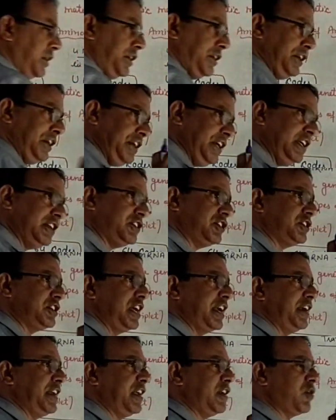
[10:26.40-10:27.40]
each
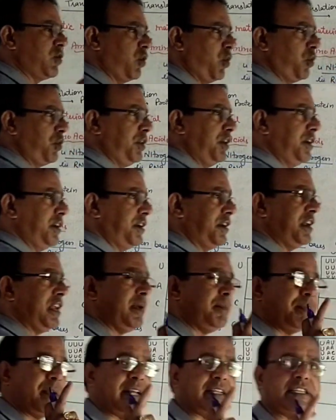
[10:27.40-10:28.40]
genetic code
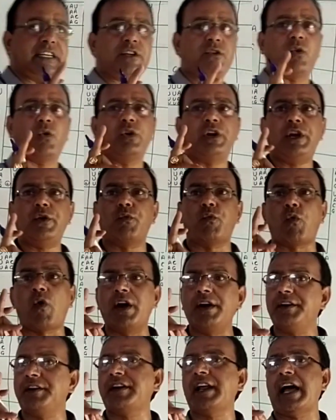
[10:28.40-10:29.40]
represent only
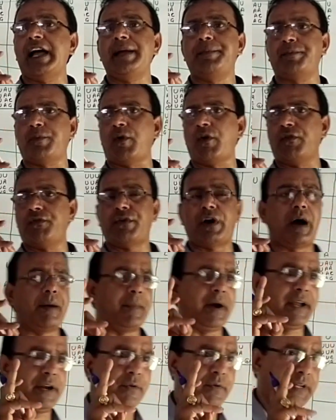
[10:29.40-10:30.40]
one type of
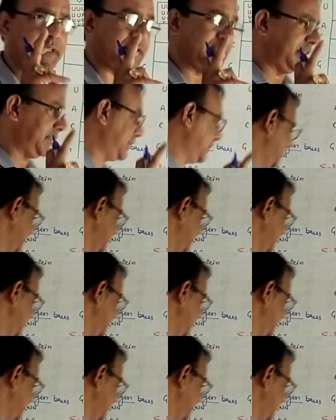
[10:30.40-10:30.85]
amino acid.